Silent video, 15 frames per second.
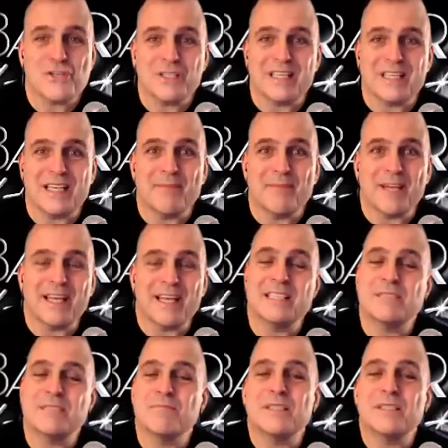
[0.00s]
should see
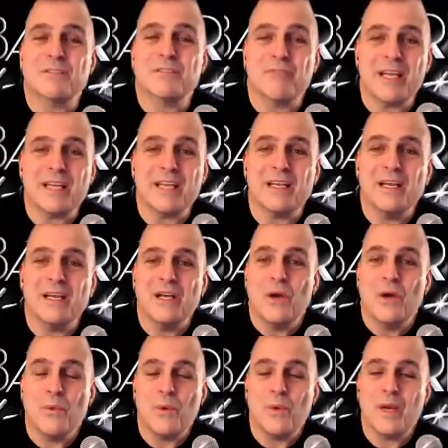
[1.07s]
me in split screen
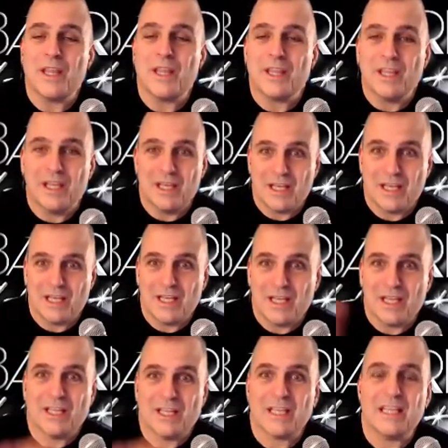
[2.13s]
with
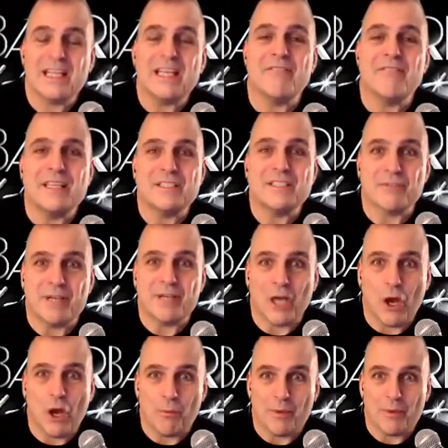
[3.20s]
the Cleanfeed
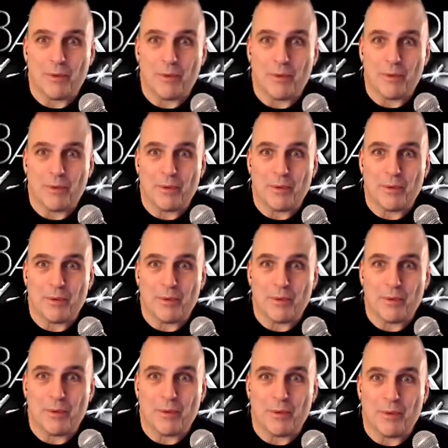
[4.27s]
screen open,
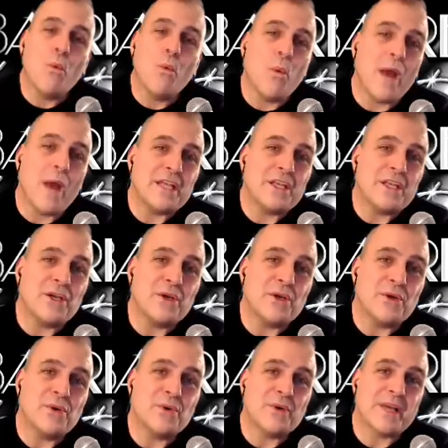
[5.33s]
okay? When
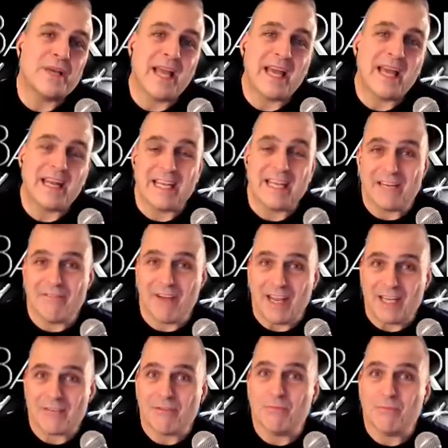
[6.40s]
you get an
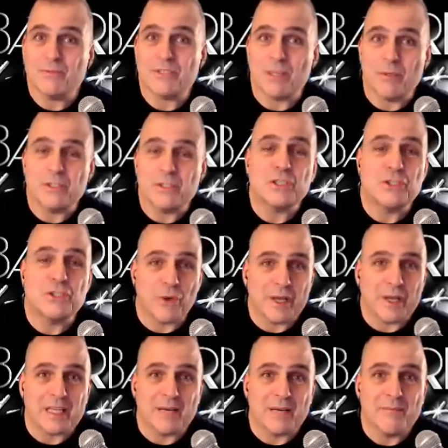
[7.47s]
invite from someone to
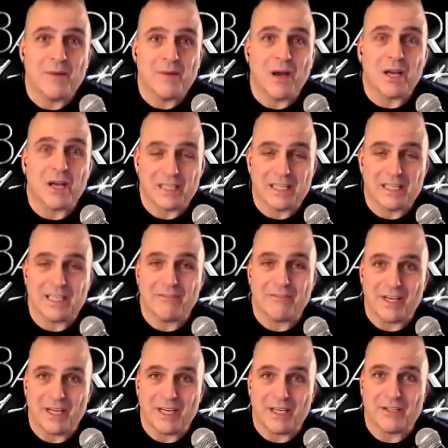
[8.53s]
join them on
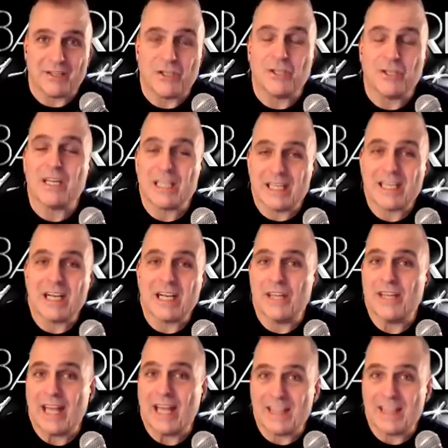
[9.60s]
Cleanfeed, you're gonna
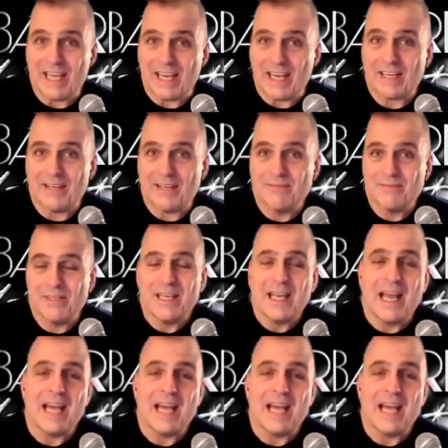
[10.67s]
click on that link.